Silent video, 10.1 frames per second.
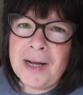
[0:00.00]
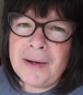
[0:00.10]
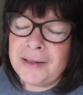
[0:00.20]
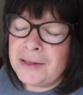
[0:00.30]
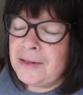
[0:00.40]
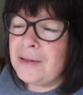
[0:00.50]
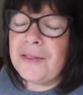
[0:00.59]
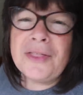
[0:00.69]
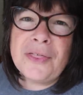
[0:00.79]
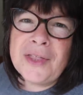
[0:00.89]
going and
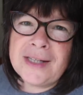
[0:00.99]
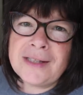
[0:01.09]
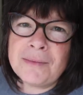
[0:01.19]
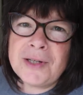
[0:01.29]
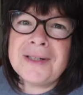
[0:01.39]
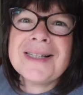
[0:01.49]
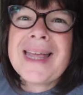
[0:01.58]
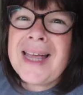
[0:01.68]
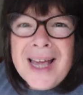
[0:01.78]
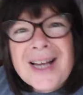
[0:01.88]
the things I'm doing
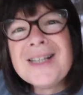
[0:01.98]
today,